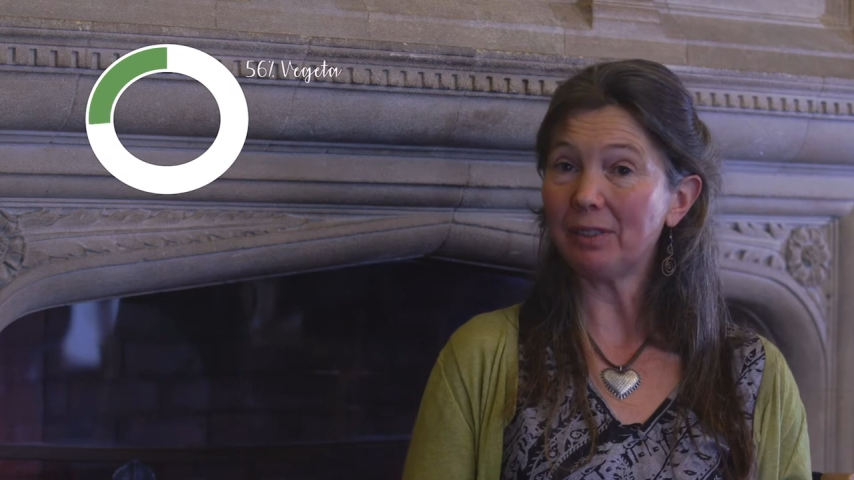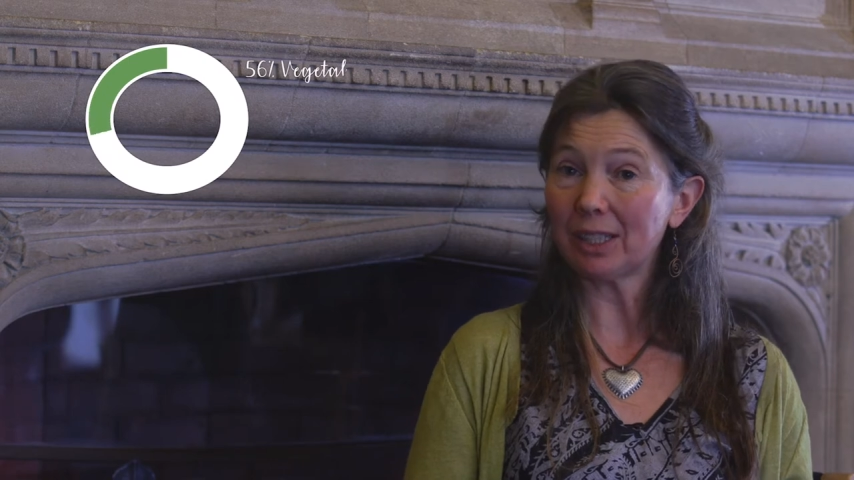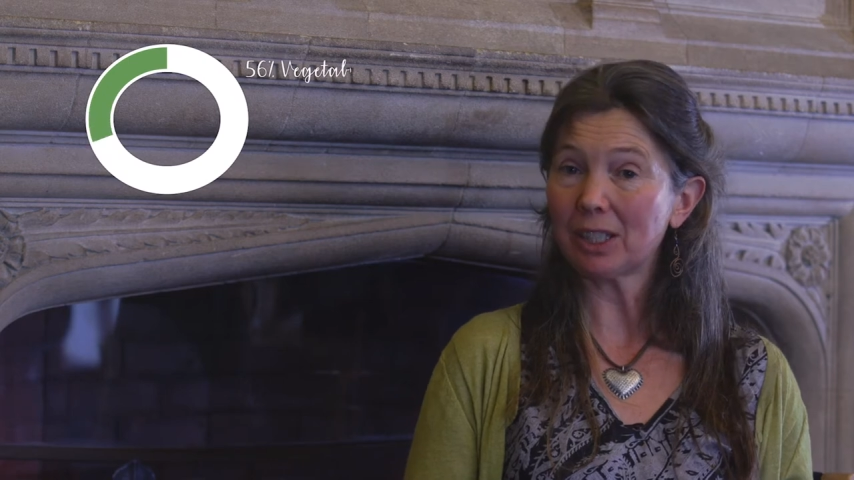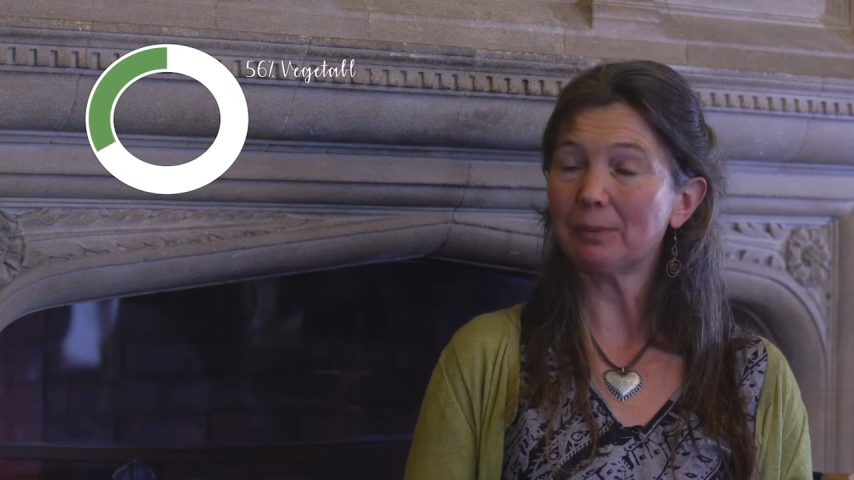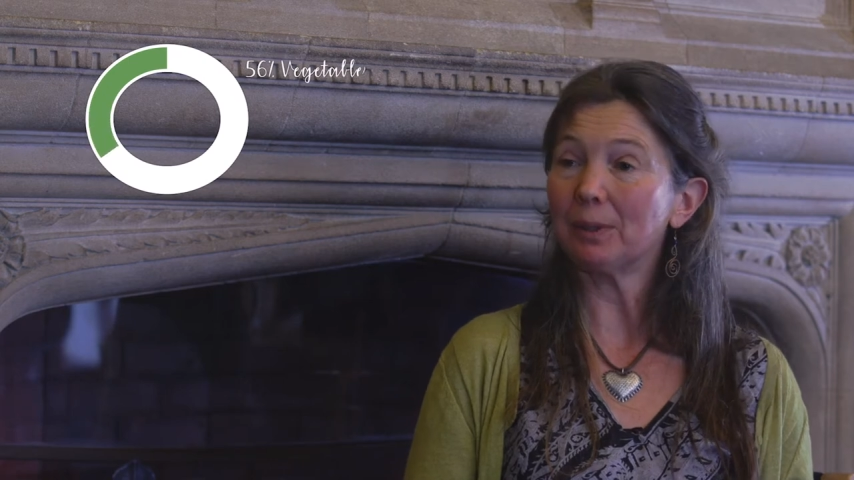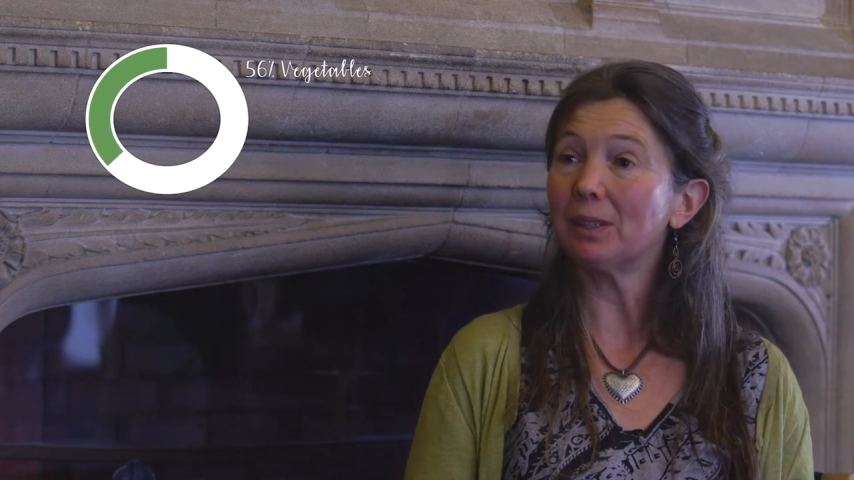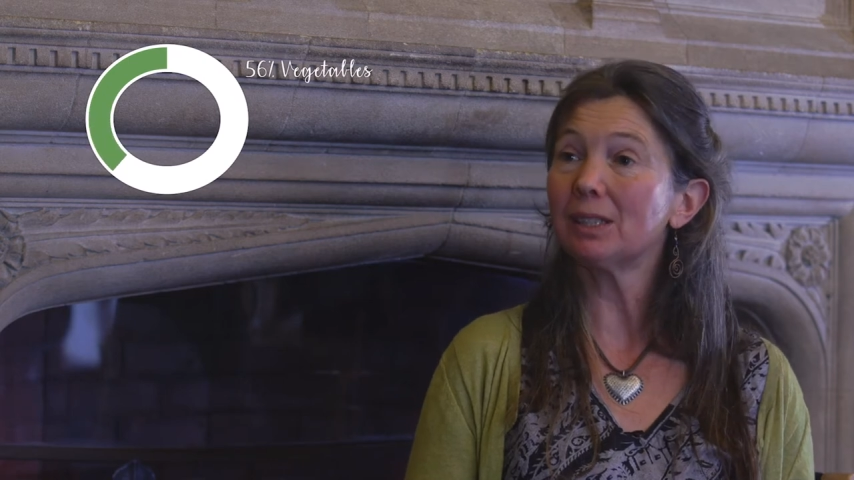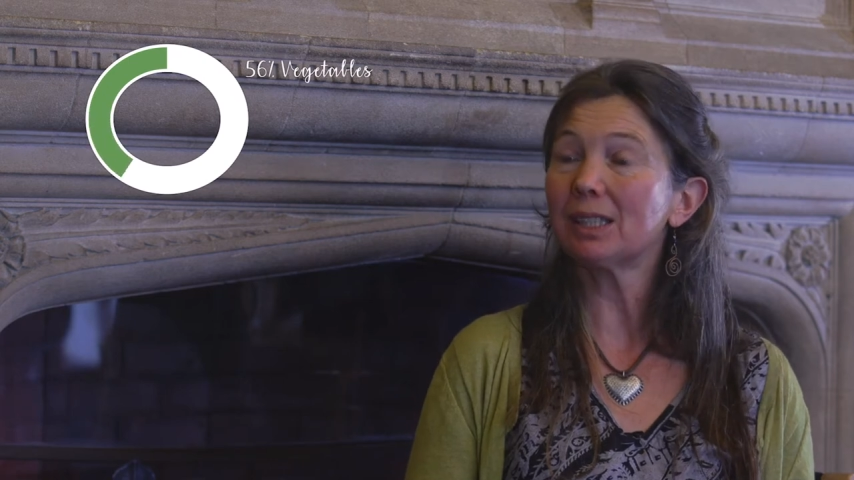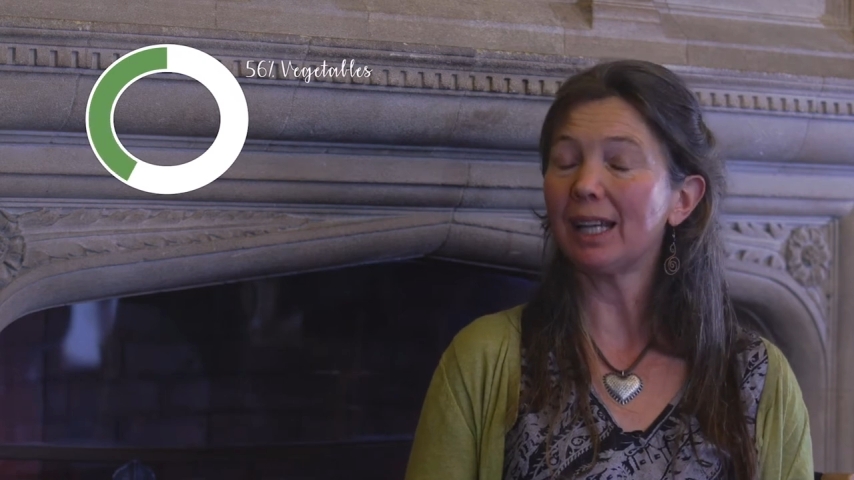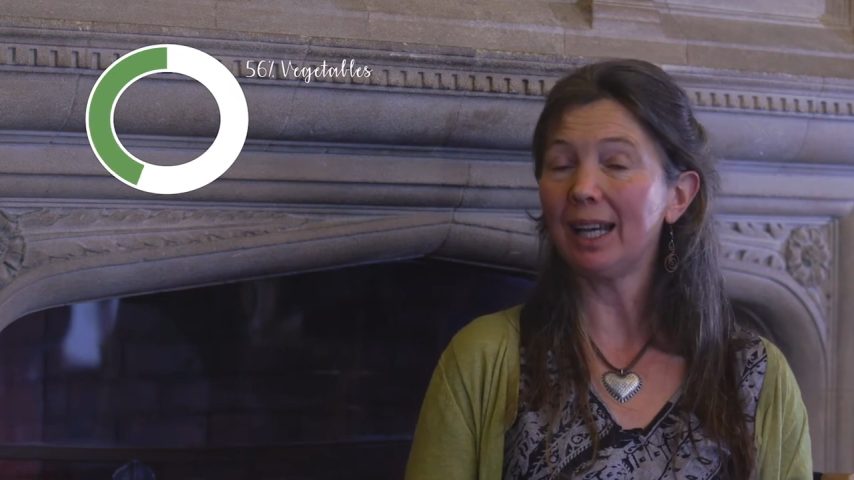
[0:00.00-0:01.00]

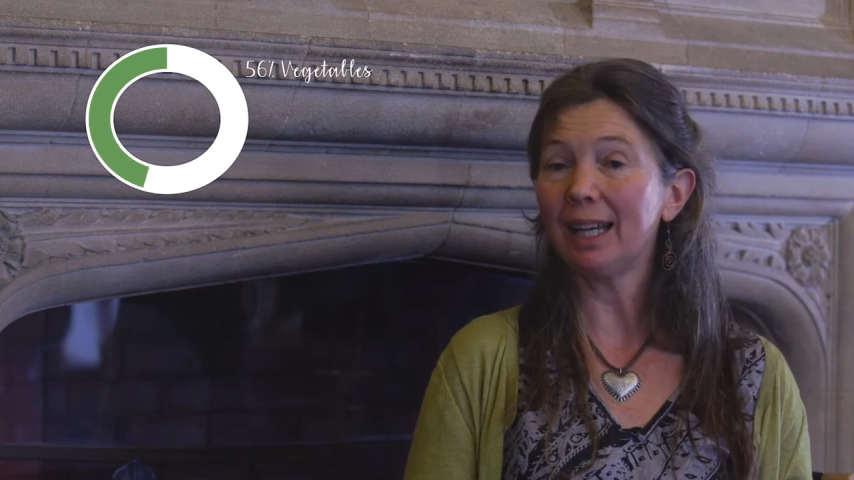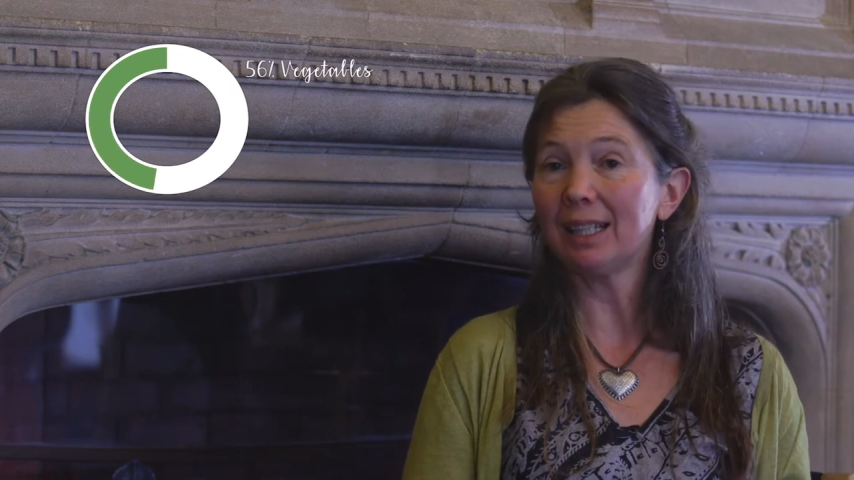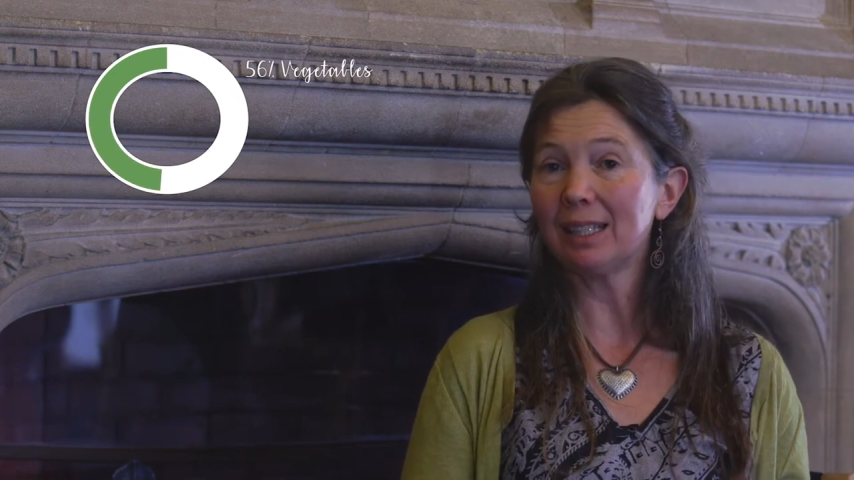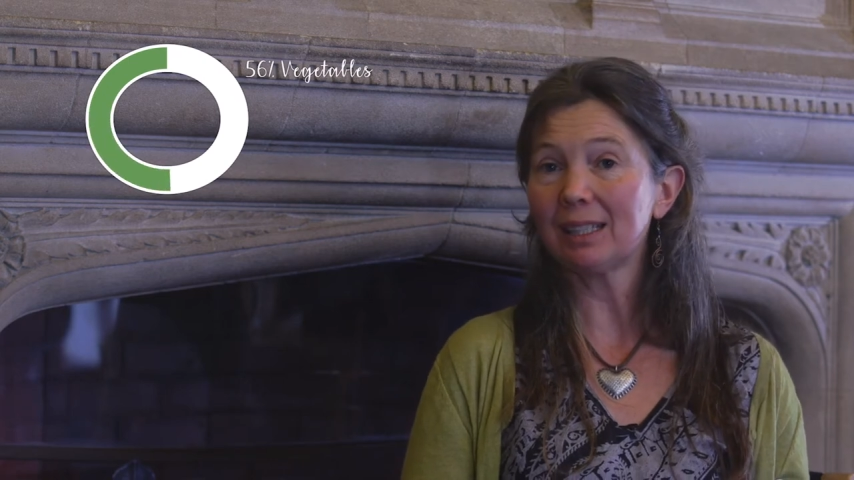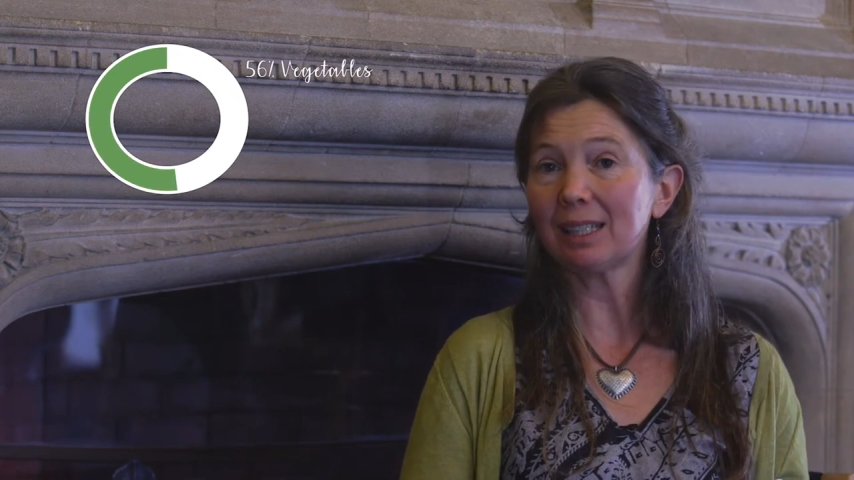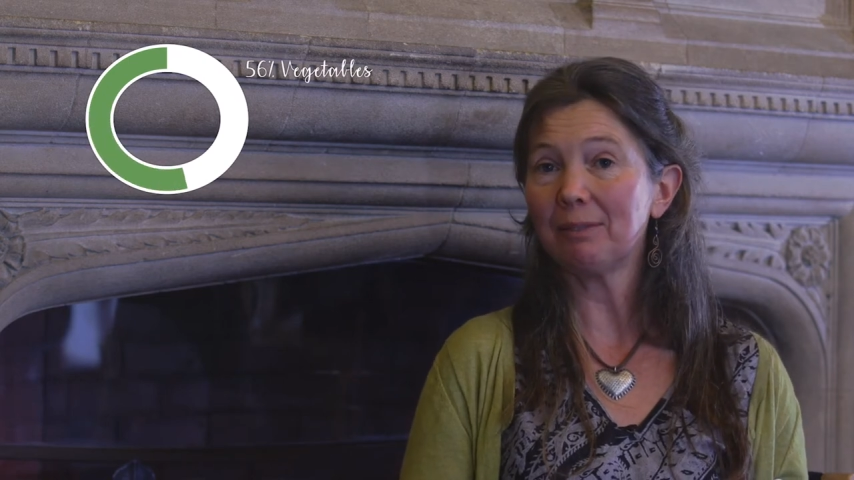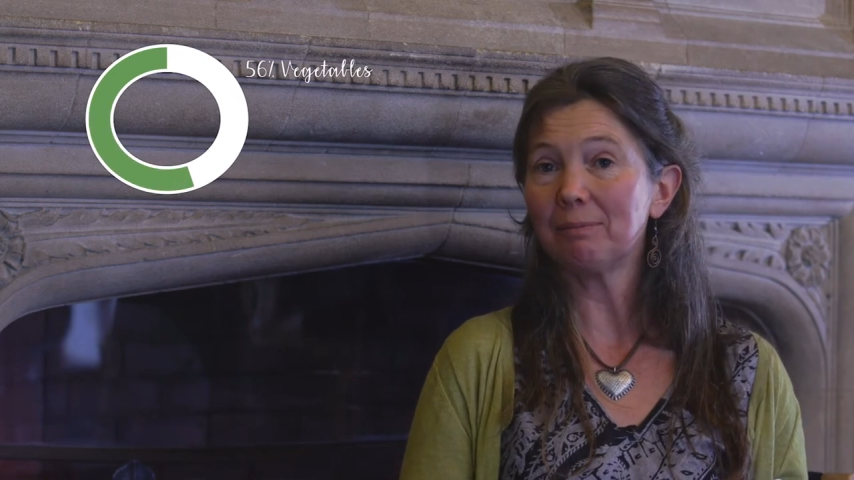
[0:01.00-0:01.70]
vegetables and